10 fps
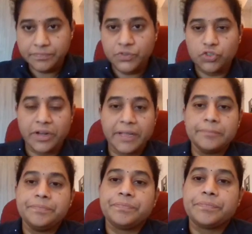sorry,
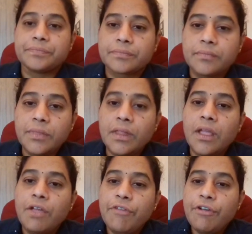
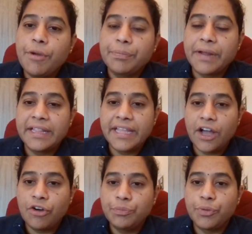we obtain the
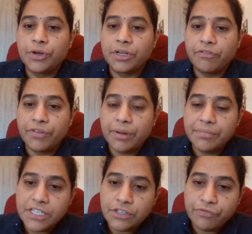output from
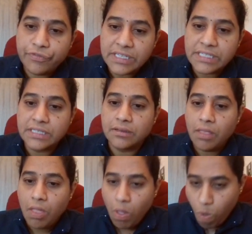this first
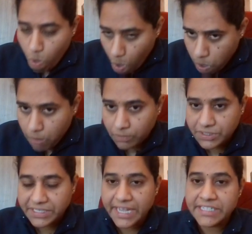
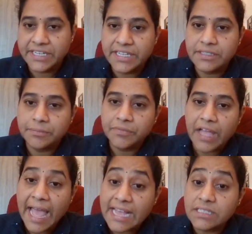stage is
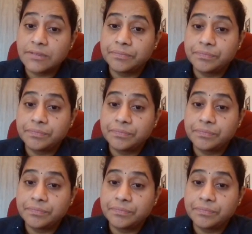as